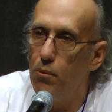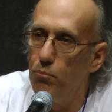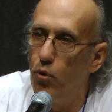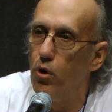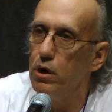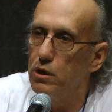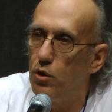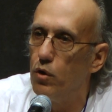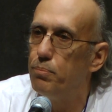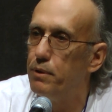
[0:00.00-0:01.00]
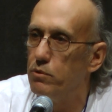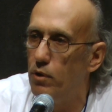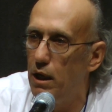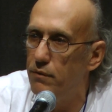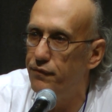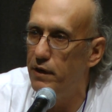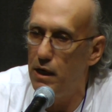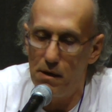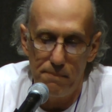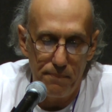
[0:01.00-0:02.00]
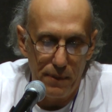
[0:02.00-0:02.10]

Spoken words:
More corporate welfare.